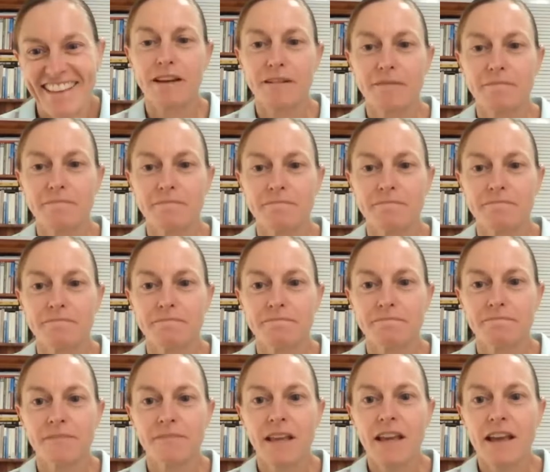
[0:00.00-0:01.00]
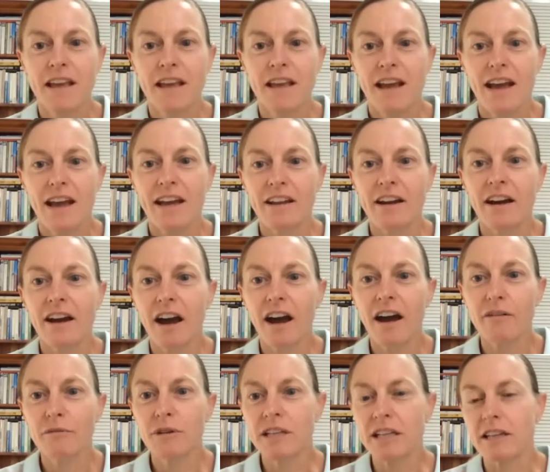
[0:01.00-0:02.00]
Yeah. And I
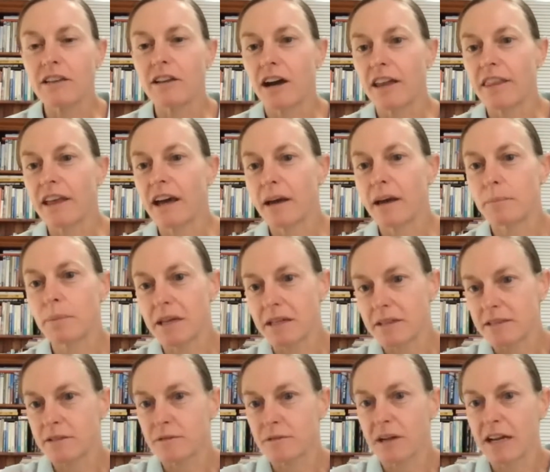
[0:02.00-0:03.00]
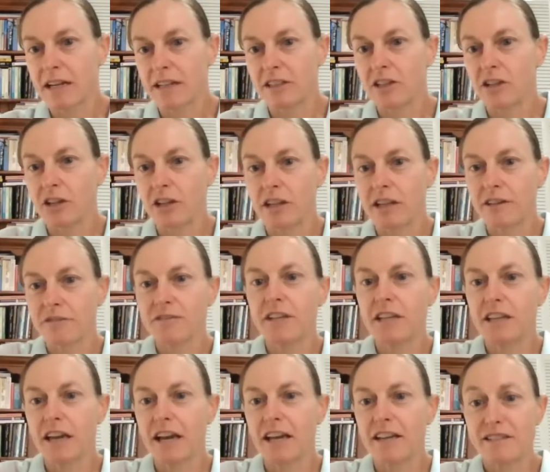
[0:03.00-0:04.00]
really like that piece around, you know, lift
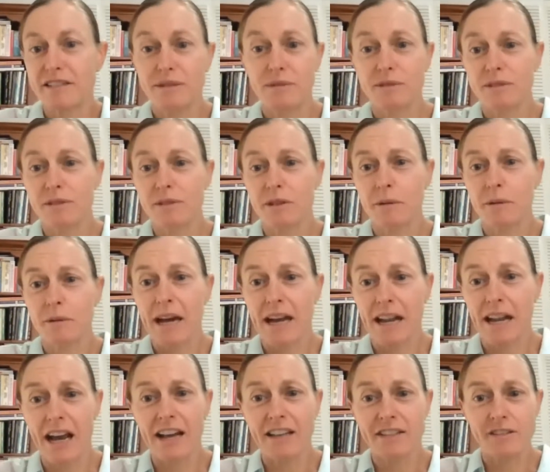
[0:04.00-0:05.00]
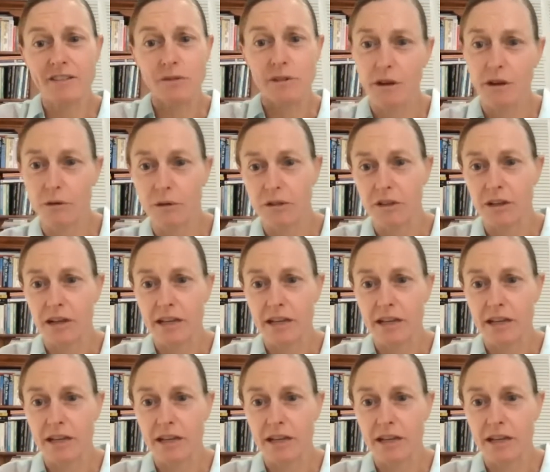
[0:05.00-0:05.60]
your gaze so it's not about us or our